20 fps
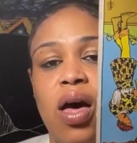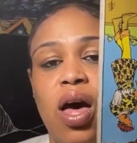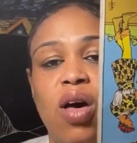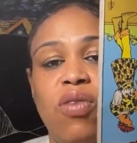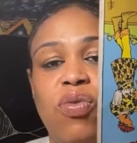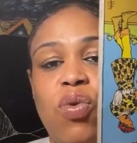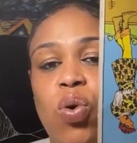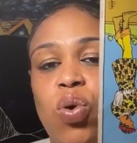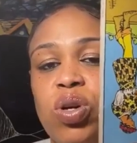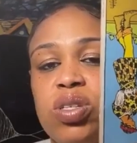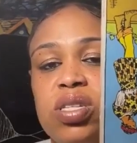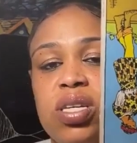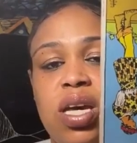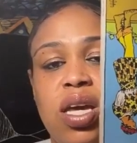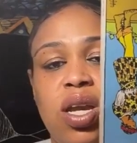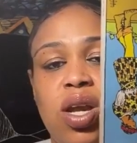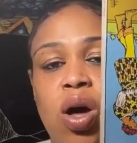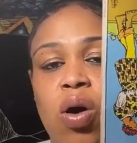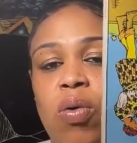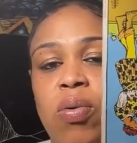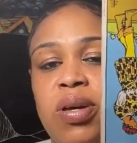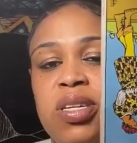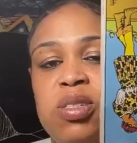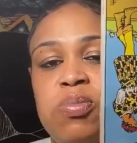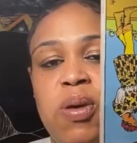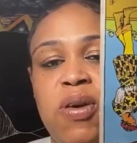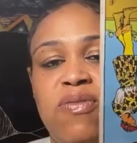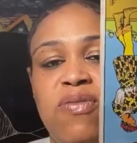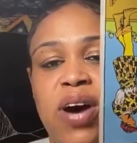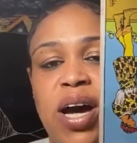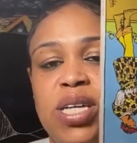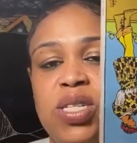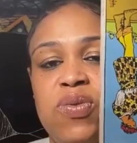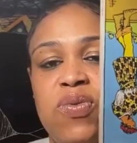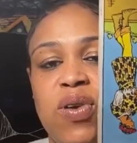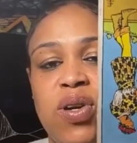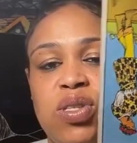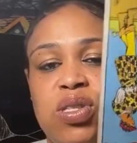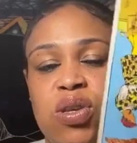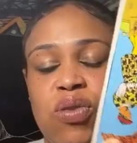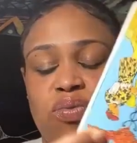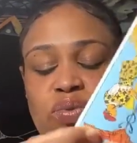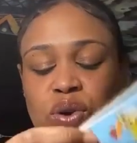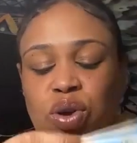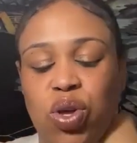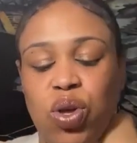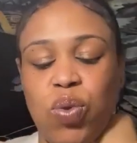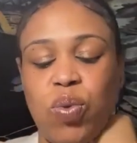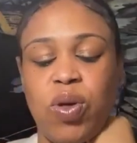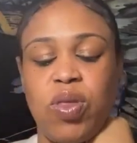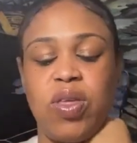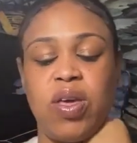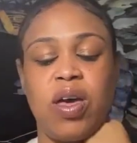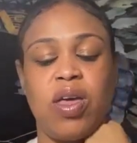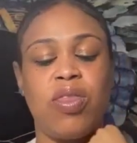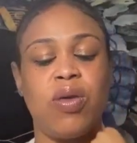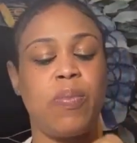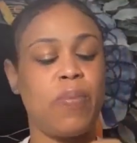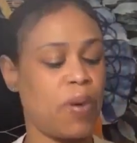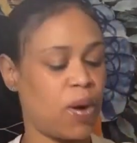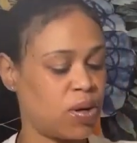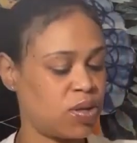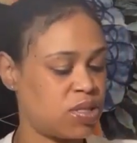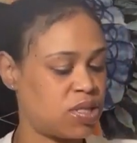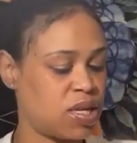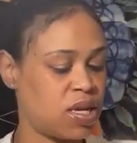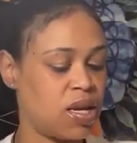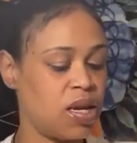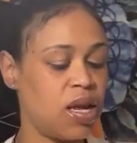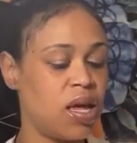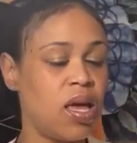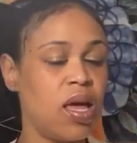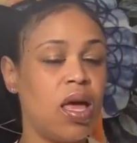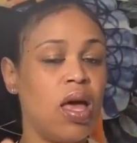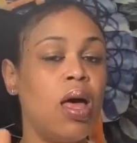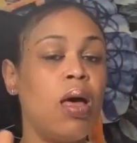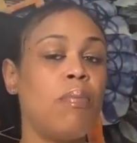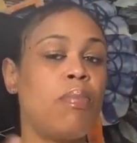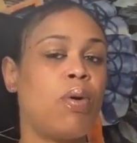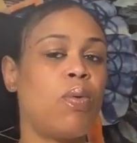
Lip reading: Of course, it can always be vice versa for you or the other person,